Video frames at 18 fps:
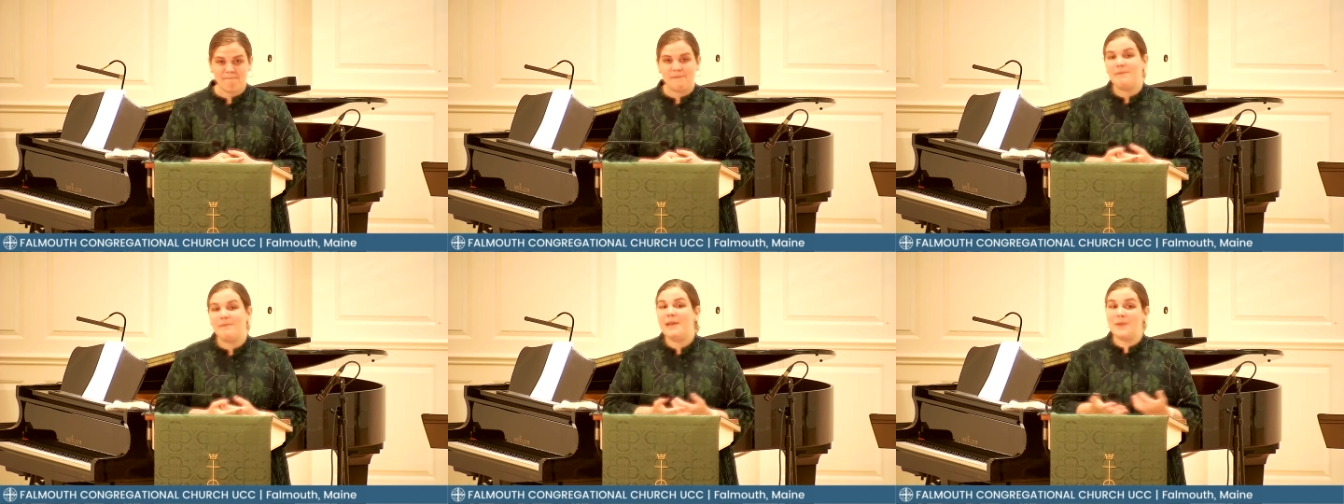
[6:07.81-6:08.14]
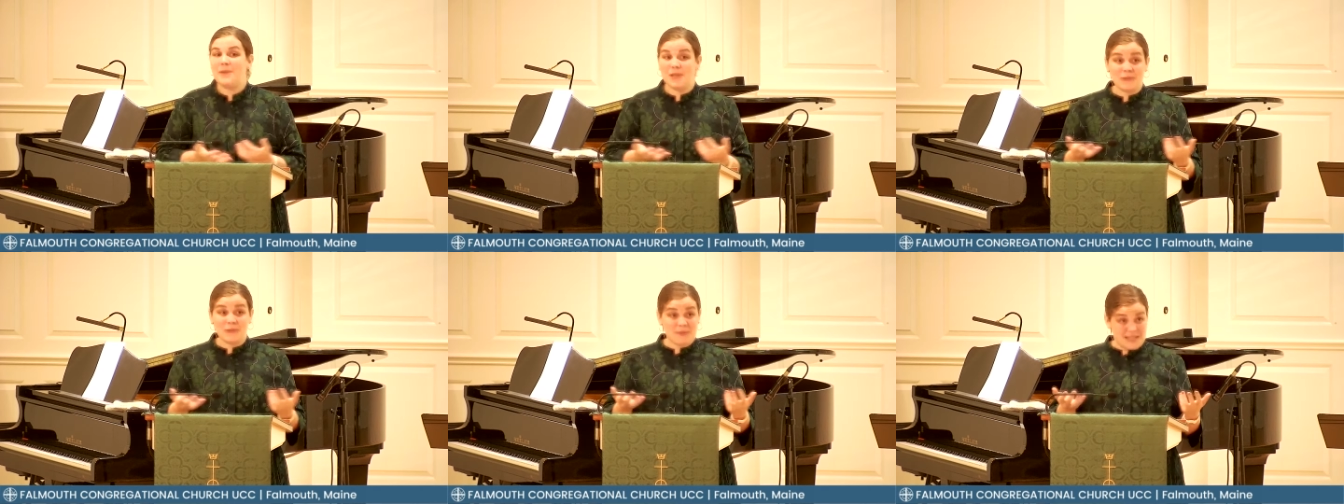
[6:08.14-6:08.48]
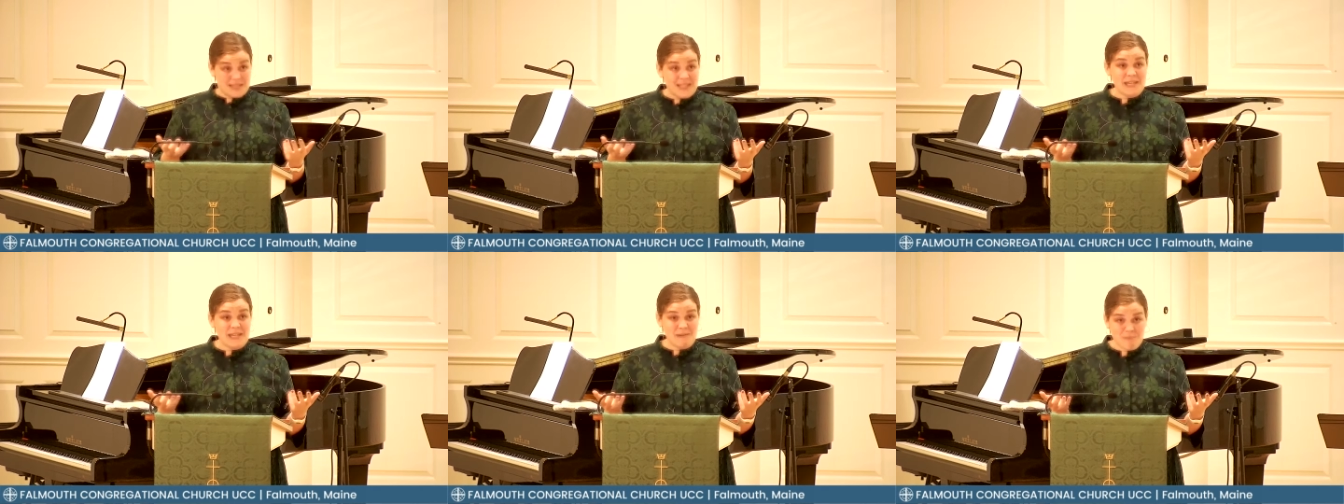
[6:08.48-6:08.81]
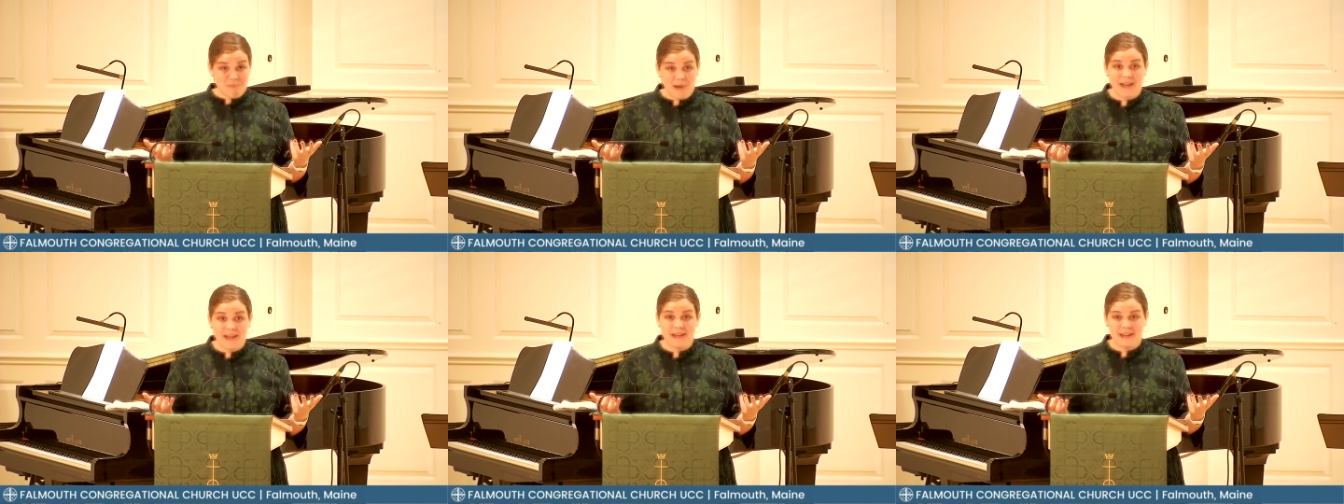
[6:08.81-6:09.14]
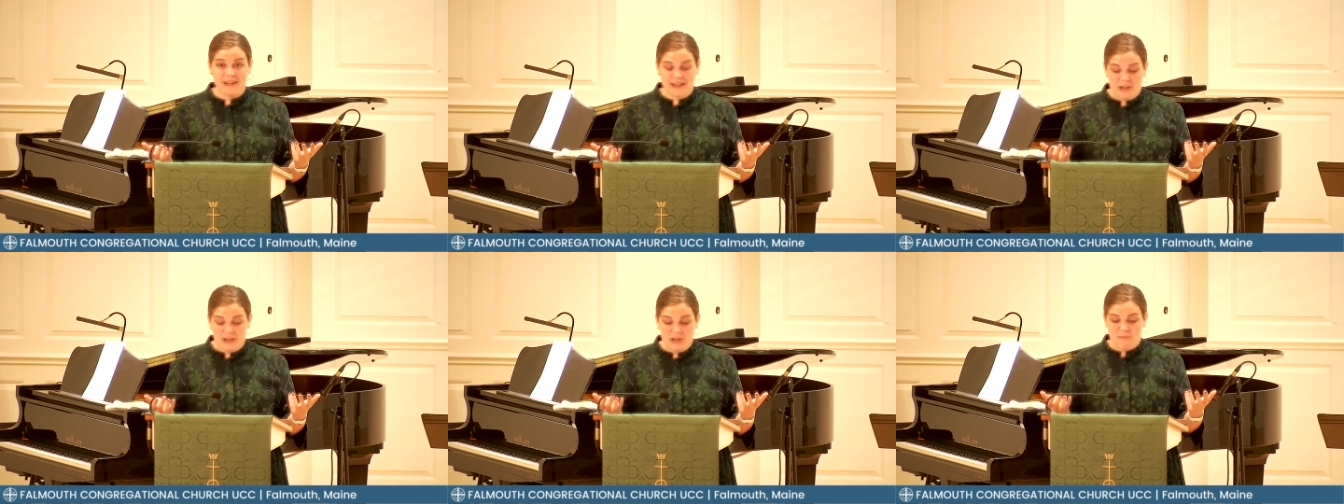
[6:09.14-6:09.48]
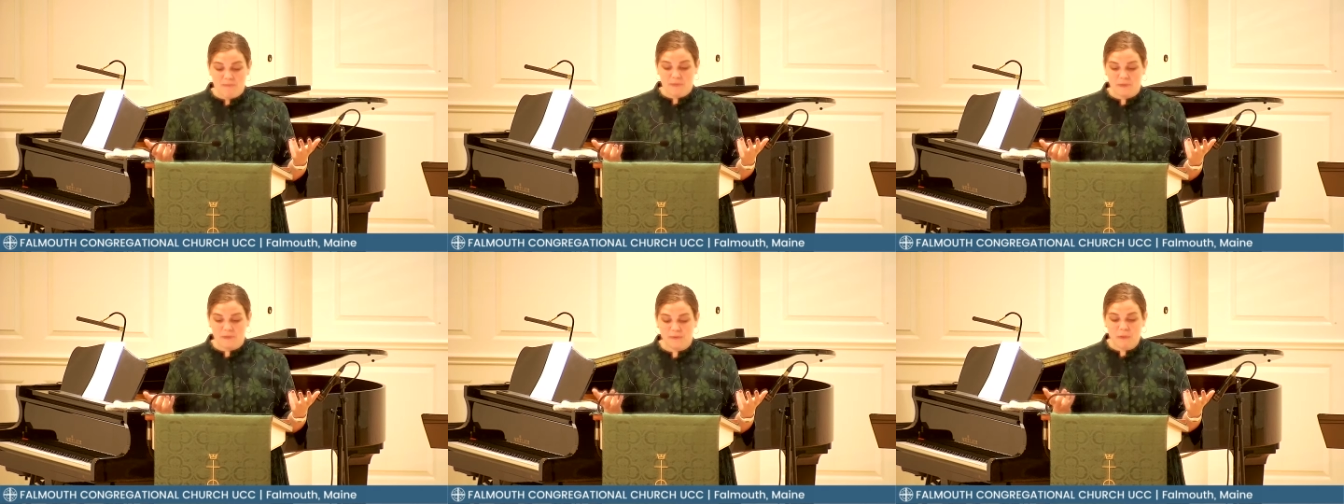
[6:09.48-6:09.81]
Maybe you've seen one
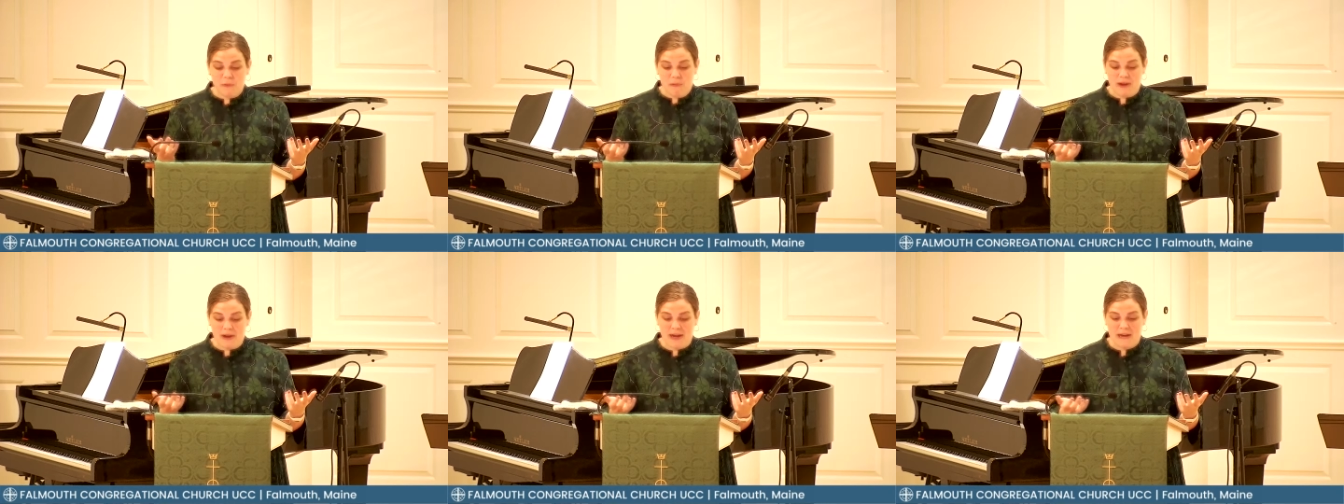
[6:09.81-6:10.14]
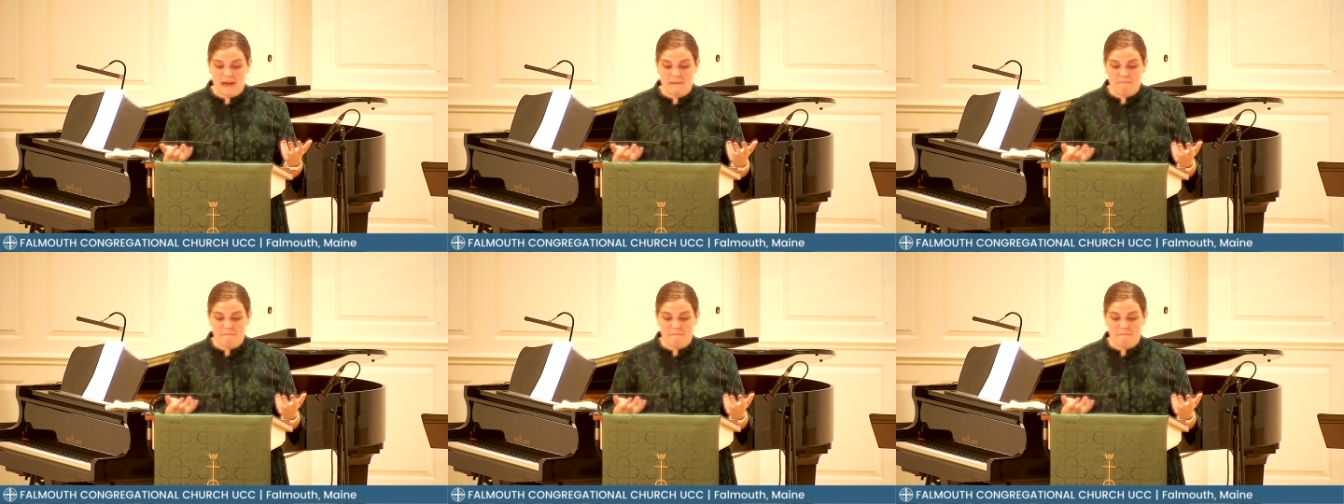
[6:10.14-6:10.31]
before.